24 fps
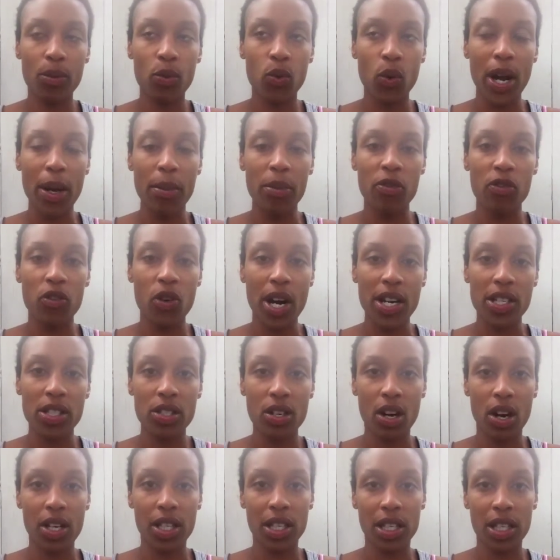right before I
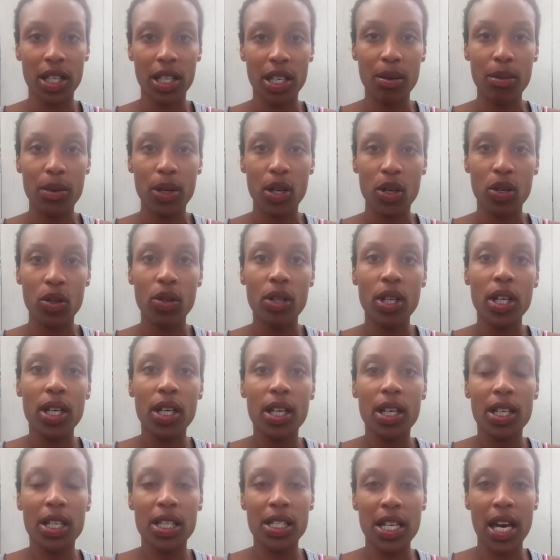started chemo
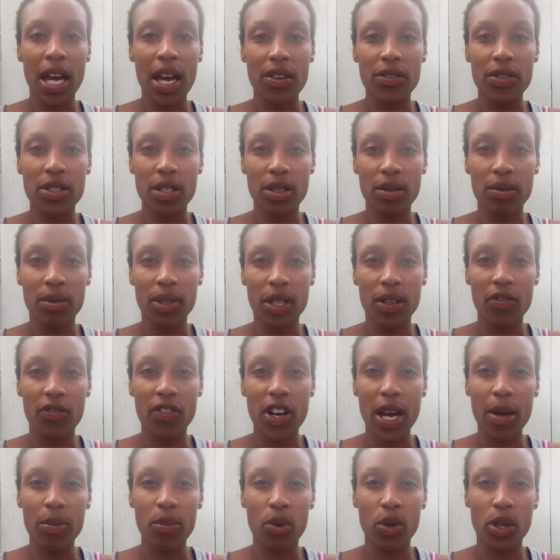because I have some
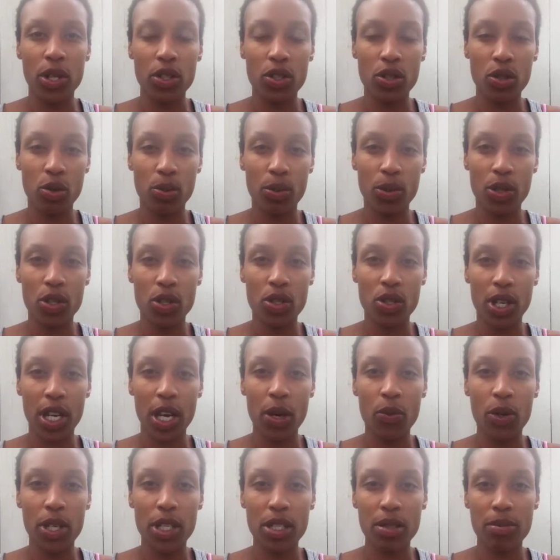fibroid tumors, so
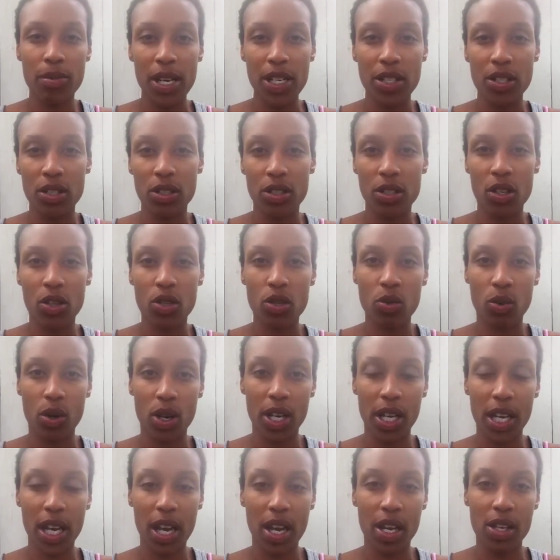they wanted to make sure those
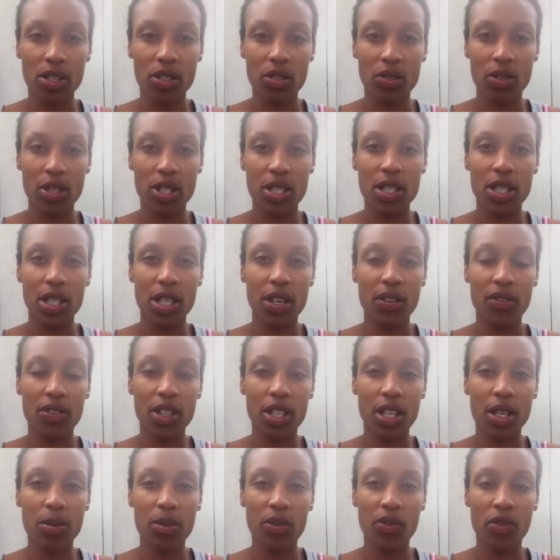weren't cancerous and
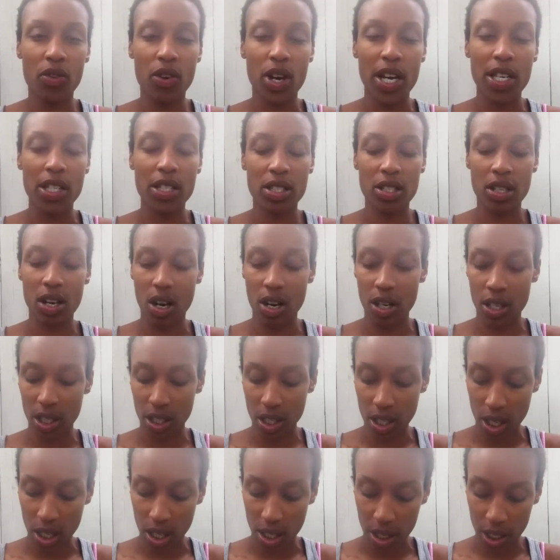everything before I
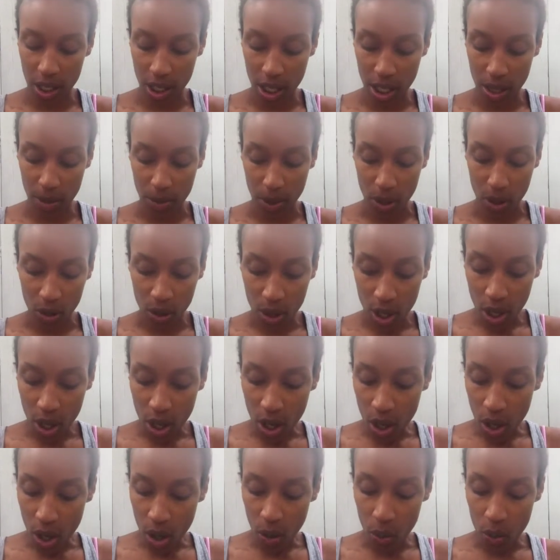started chemo.
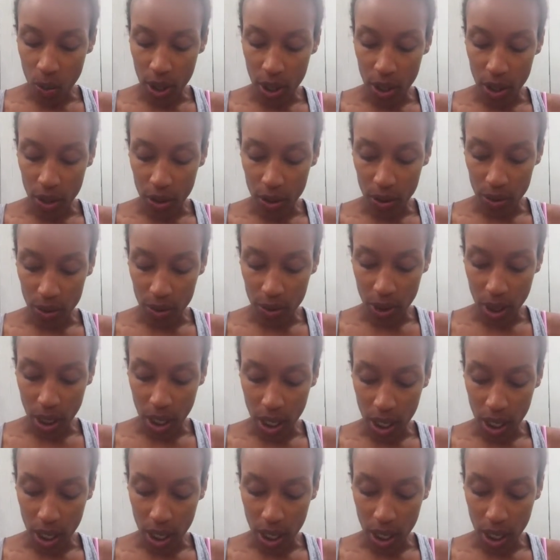Well,